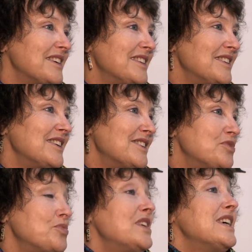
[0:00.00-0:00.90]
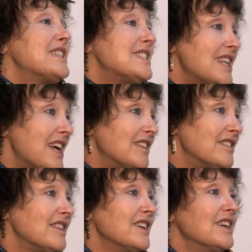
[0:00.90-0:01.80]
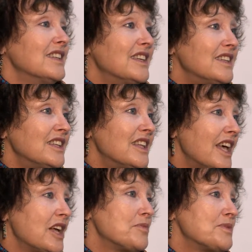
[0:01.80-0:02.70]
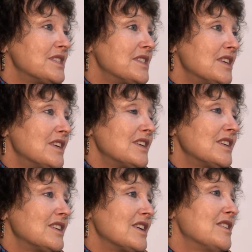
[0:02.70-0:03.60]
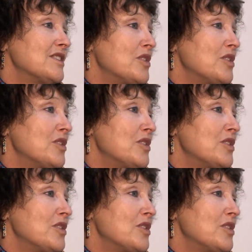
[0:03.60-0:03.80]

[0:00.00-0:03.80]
to the extent that it helps the